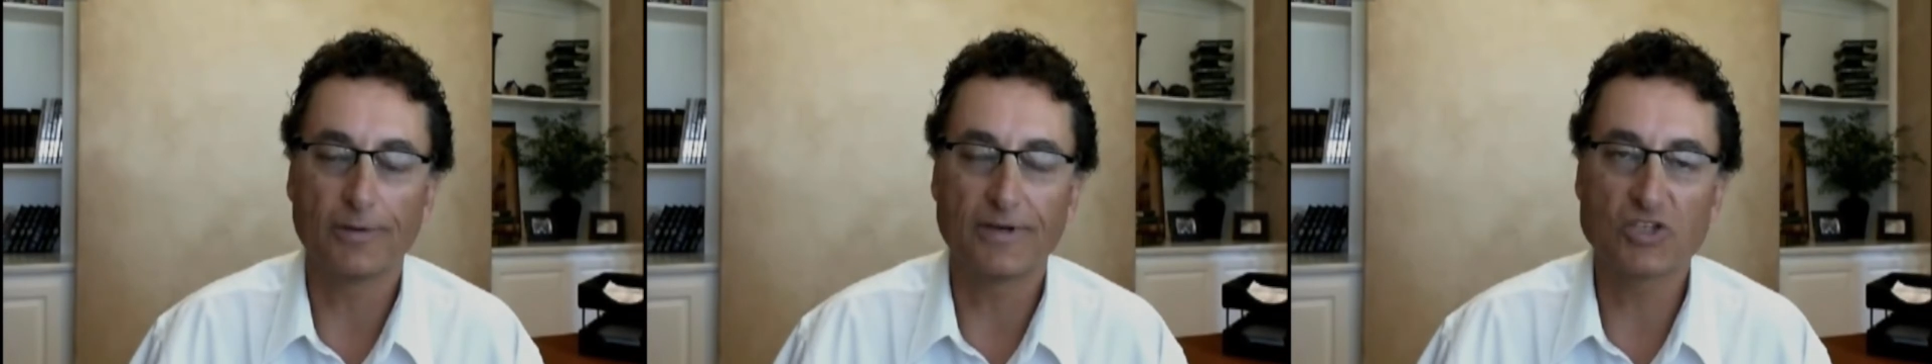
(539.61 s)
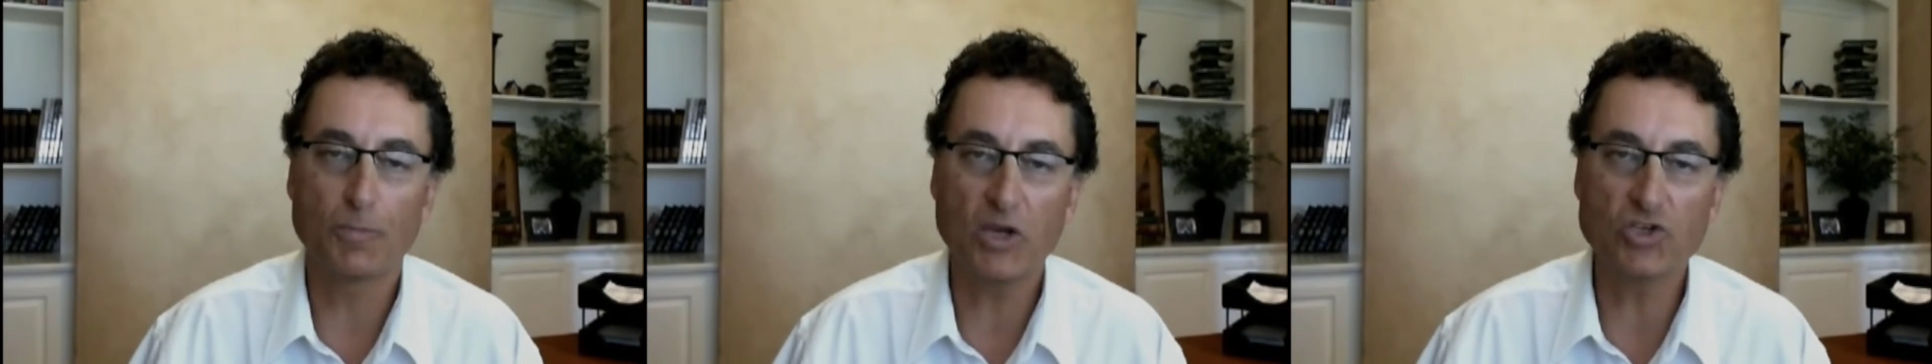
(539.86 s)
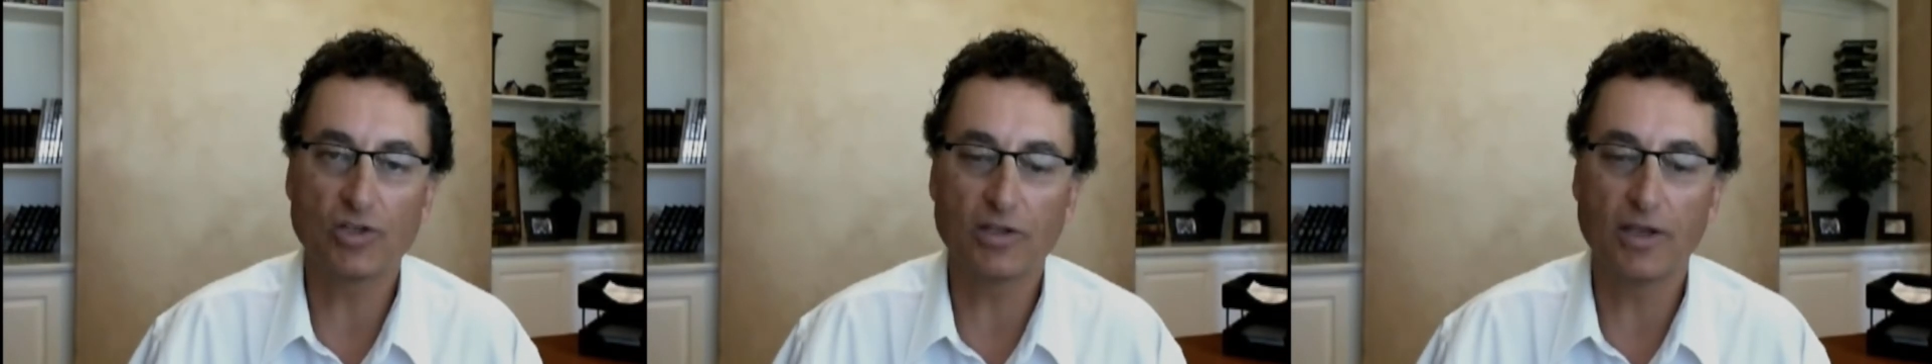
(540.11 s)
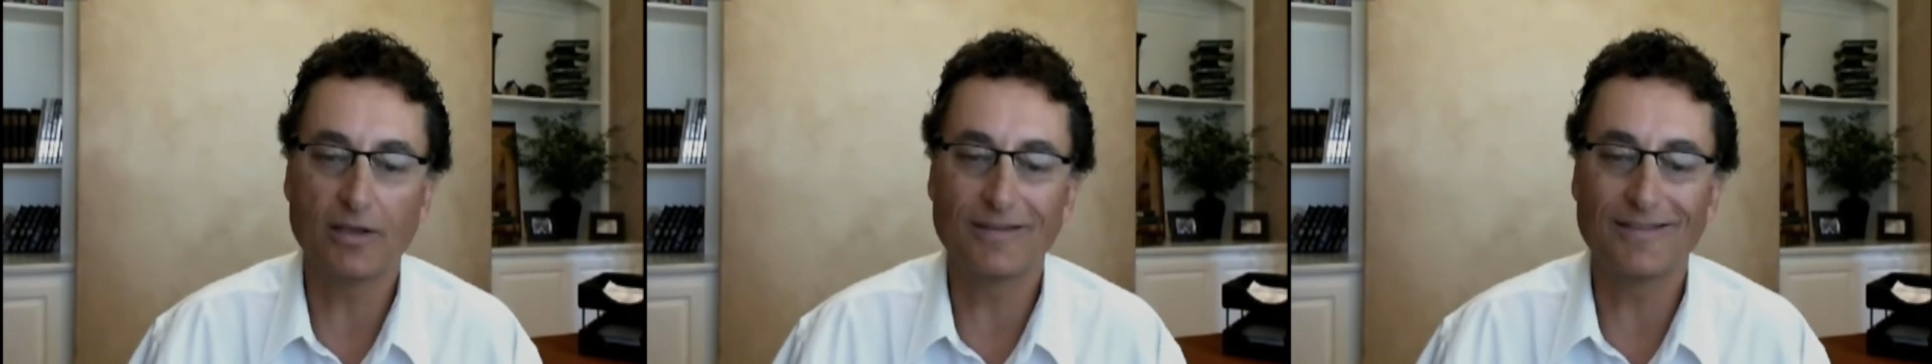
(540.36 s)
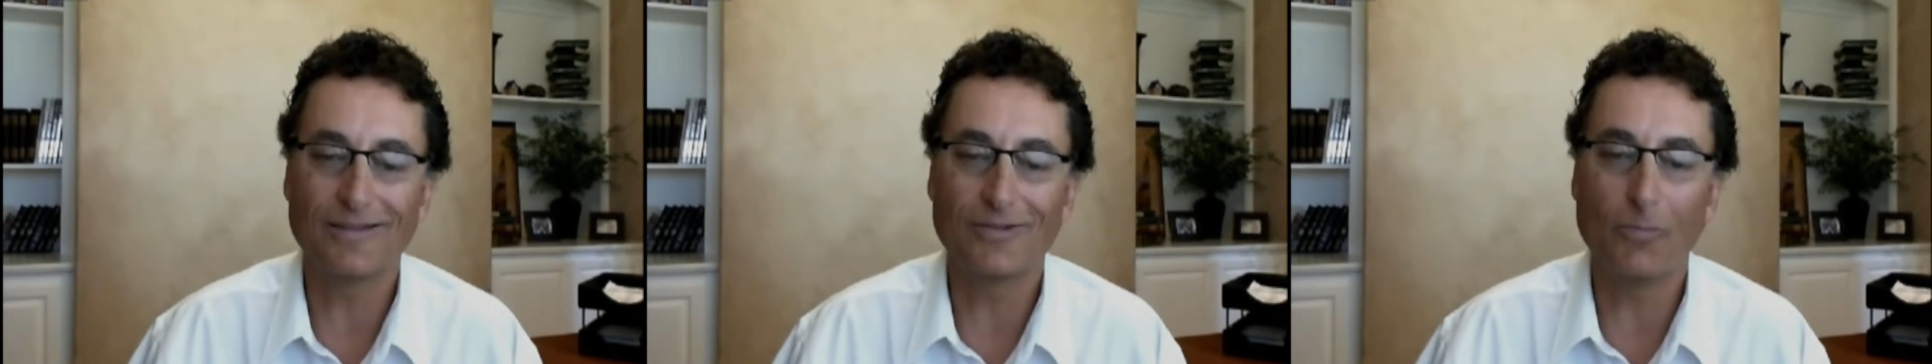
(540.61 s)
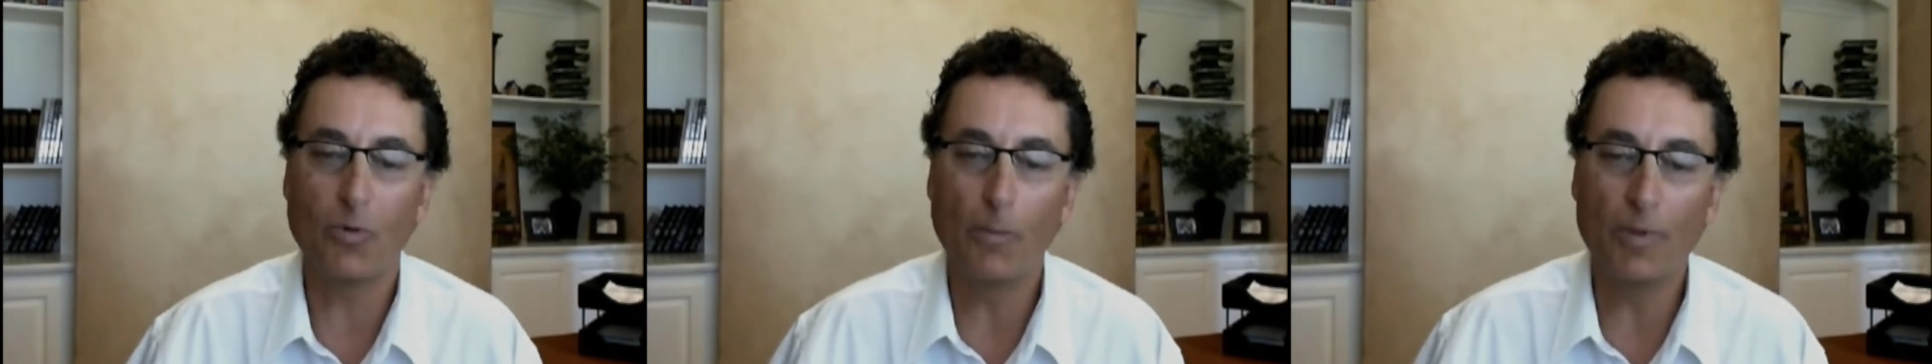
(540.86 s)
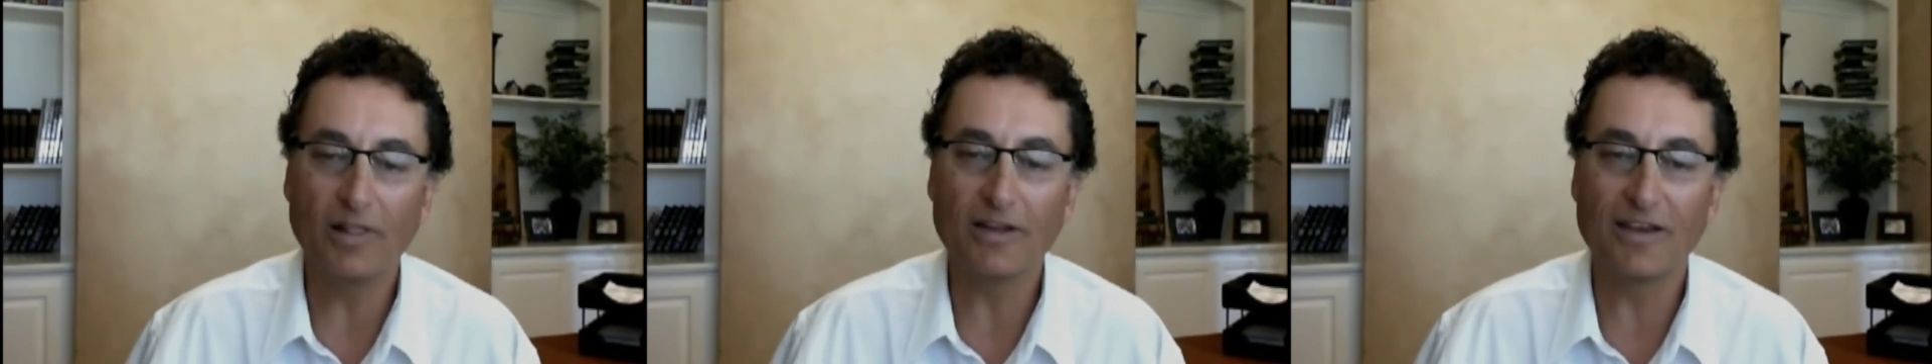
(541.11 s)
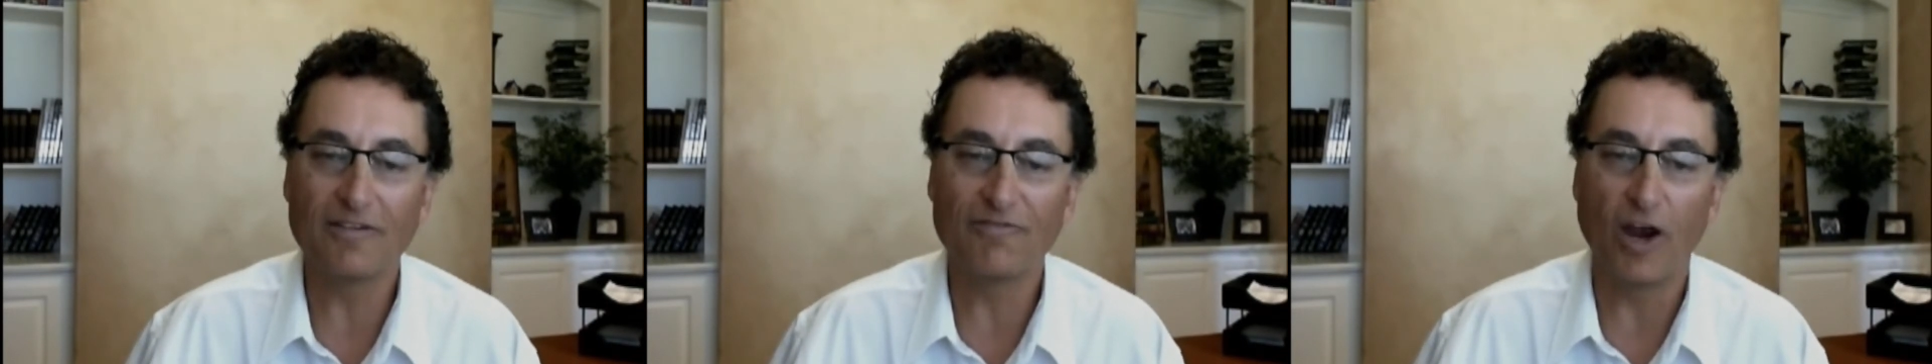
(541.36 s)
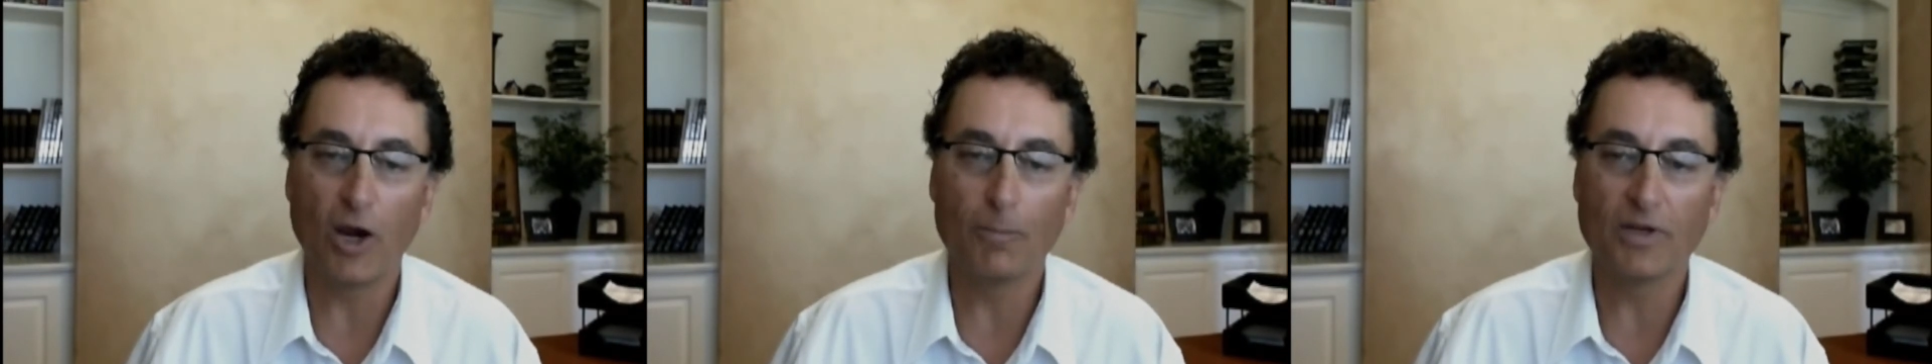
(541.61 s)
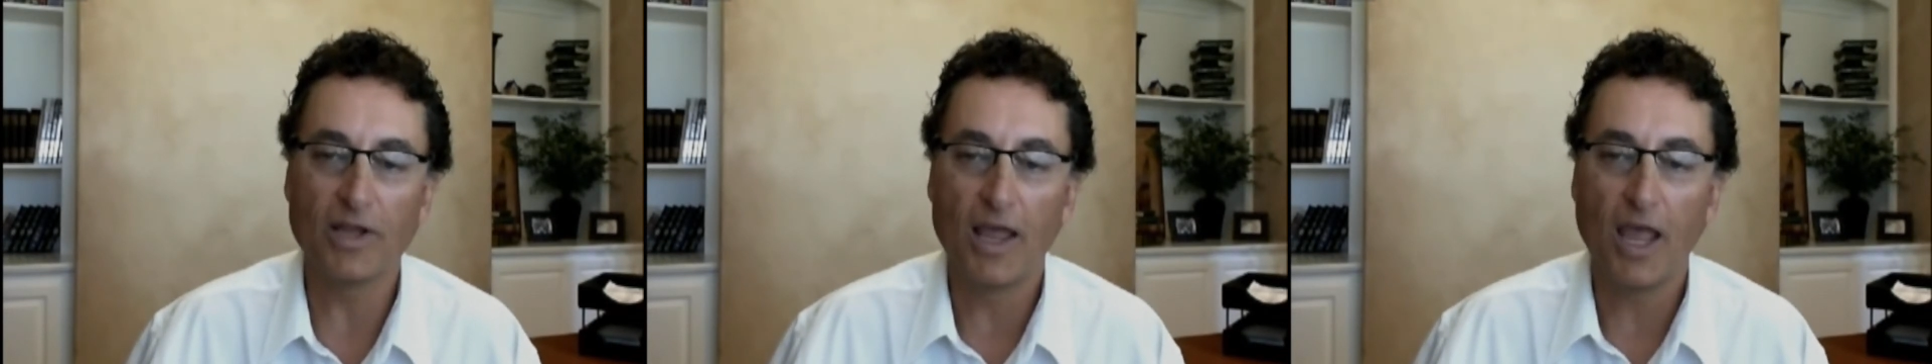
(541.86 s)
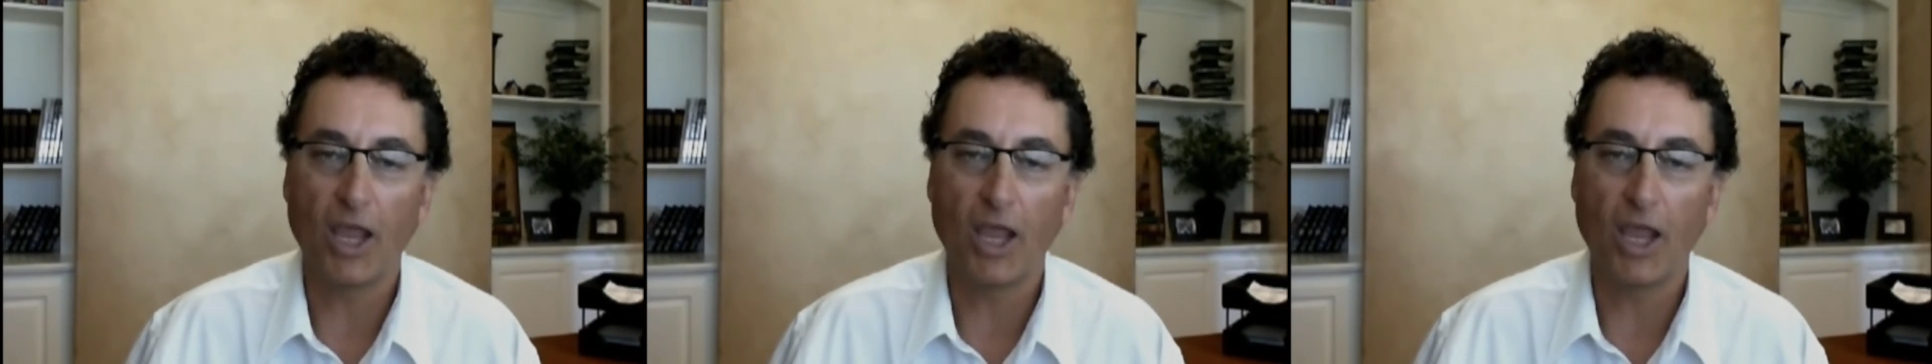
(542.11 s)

and especially in the mobility environment.